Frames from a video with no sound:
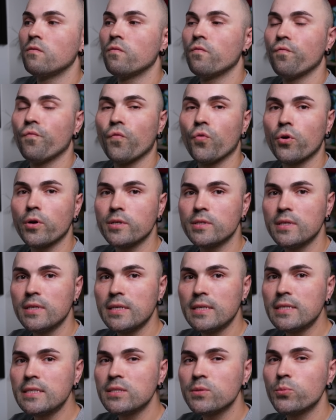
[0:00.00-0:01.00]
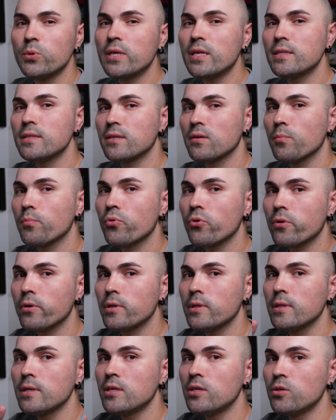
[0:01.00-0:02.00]
For this, we can
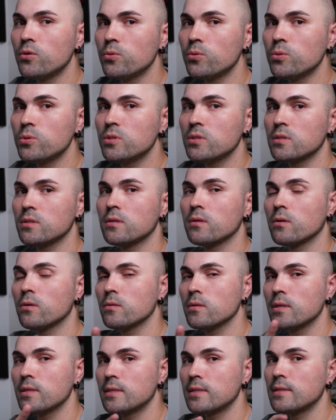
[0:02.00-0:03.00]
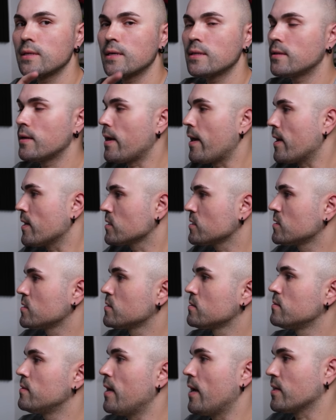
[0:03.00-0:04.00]
temporarily use concatenate x
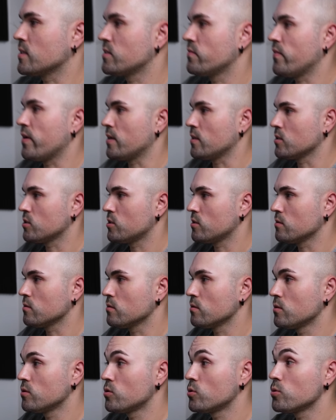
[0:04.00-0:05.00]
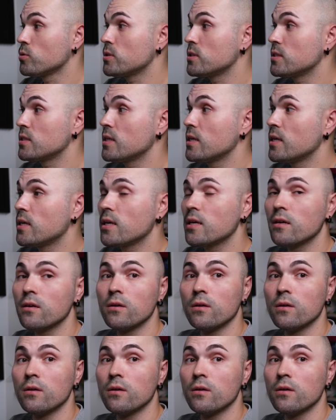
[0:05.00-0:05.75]
dex function to see